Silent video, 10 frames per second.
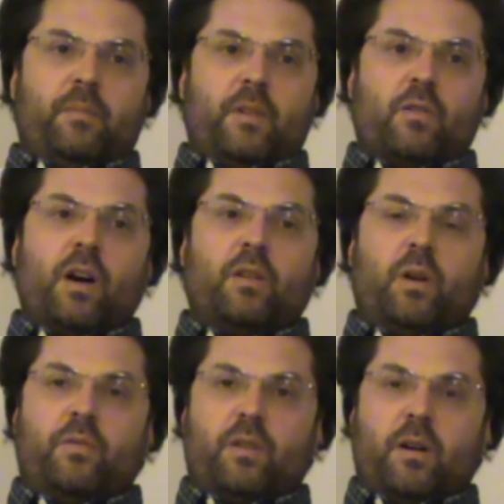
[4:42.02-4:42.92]
run
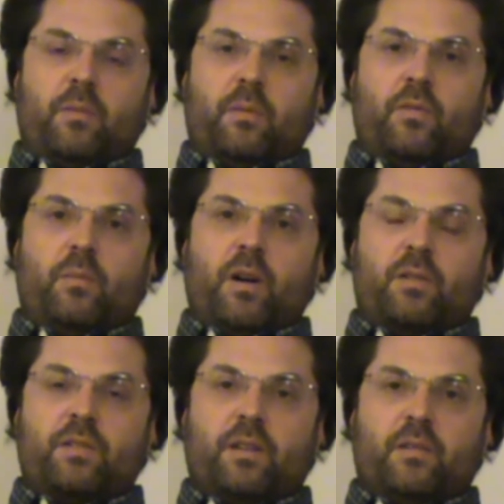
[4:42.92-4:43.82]
away from
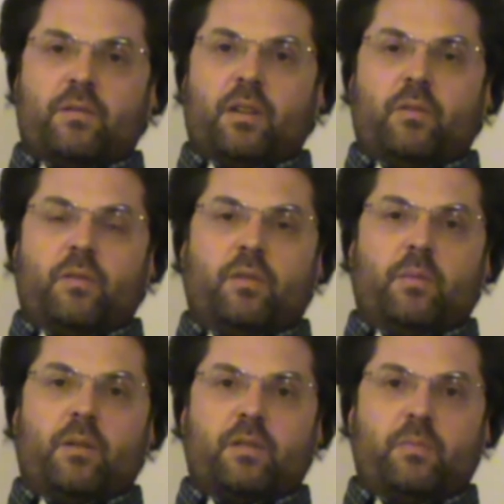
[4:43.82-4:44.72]
ourselves, run away from
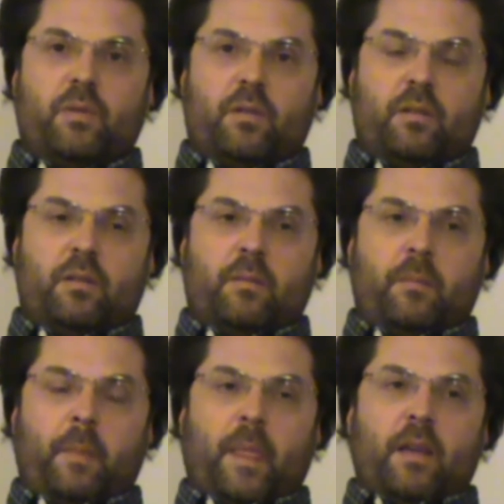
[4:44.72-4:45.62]
our spirit.
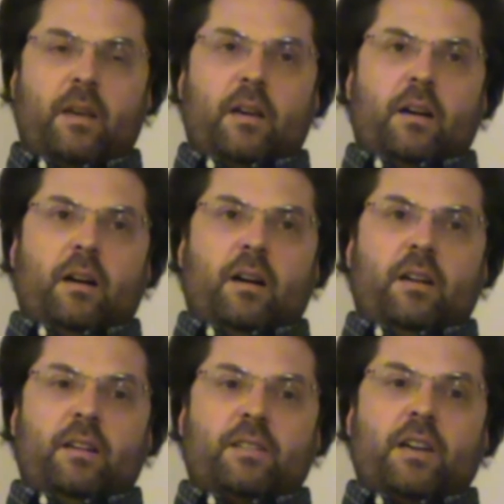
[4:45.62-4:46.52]

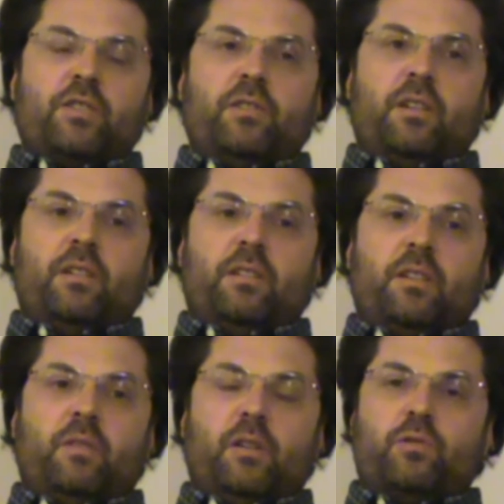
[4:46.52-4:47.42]
It's actually an
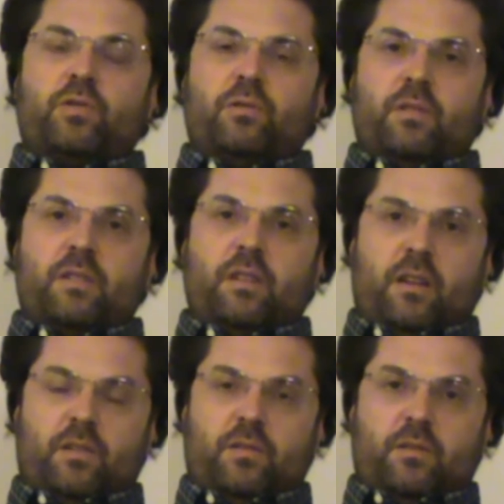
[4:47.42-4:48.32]
evolutionary
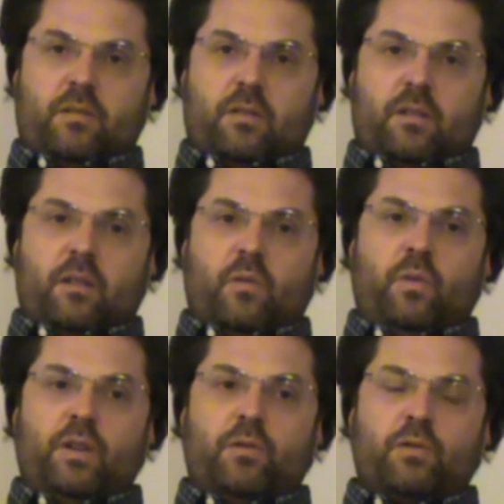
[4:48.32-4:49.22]
stage.
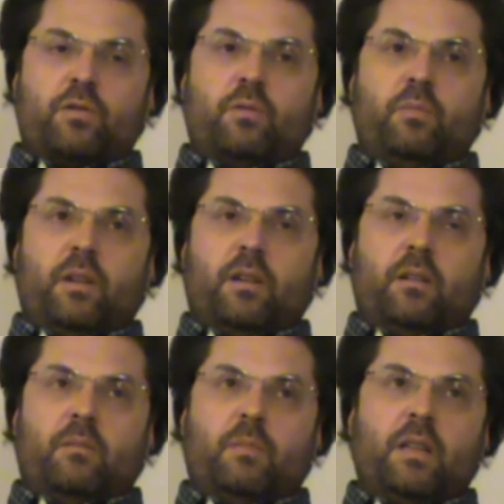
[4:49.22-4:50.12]
We used to be,
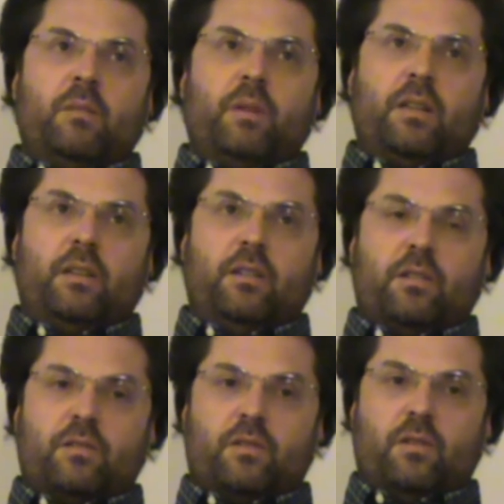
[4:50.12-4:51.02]
many, many
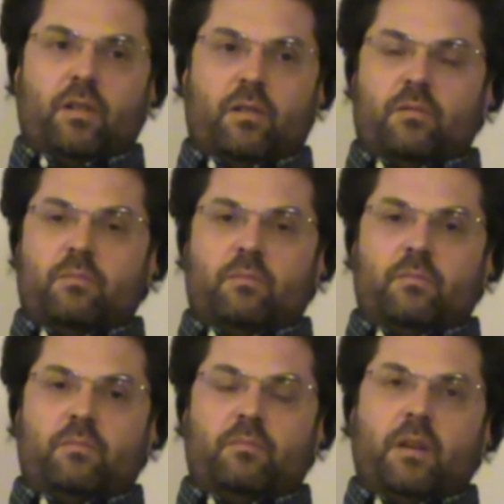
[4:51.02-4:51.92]
years ago,
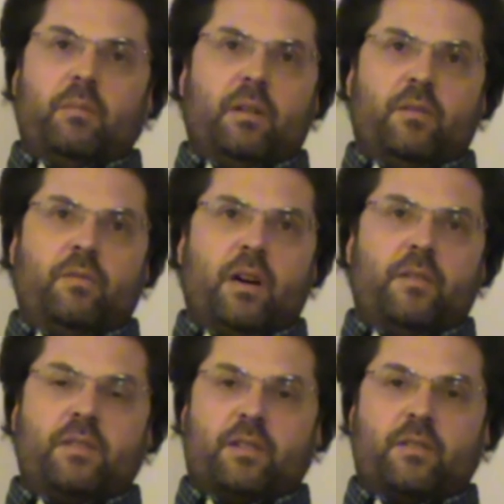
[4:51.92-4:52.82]
maybe
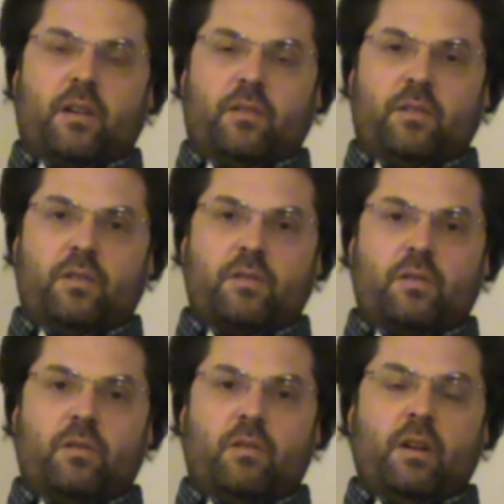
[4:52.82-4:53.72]
5,000-6,000 years
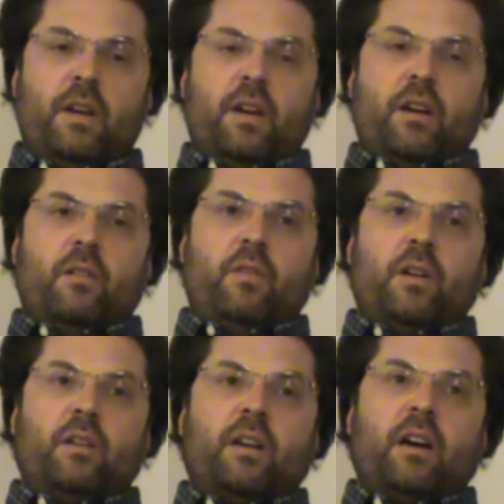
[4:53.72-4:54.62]
ago,
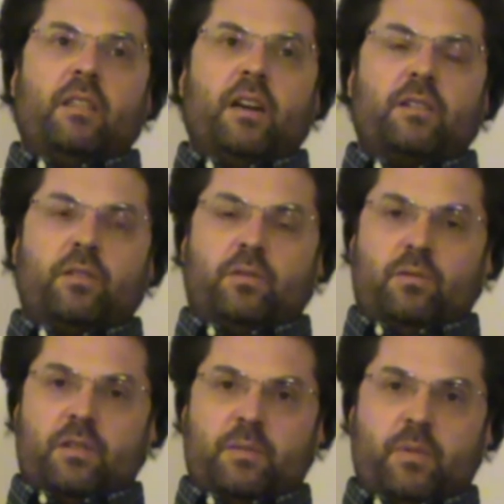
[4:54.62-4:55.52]
very connected to
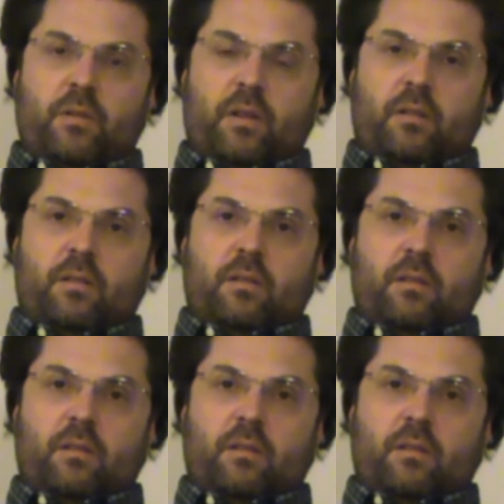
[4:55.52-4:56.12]
the spirit.